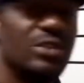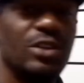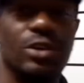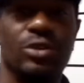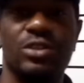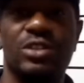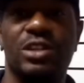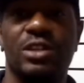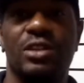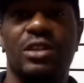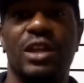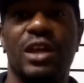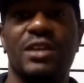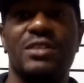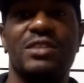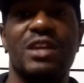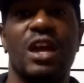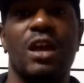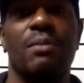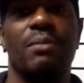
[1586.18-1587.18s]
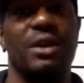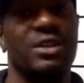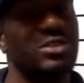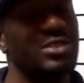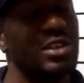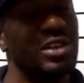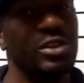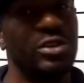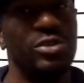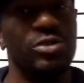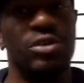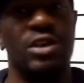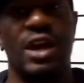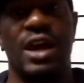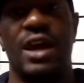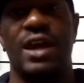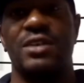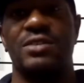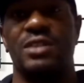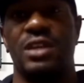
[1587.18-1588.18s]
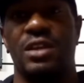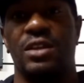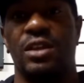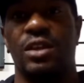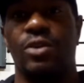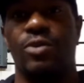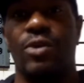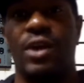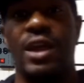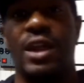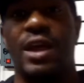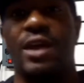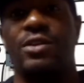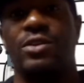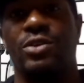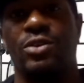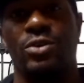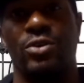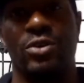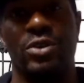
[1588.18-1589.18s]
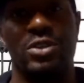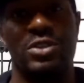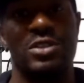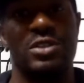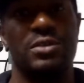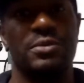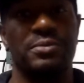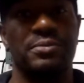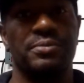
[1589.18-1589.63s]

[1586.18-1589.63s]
So until the next time, I see you guys in the great outdoors.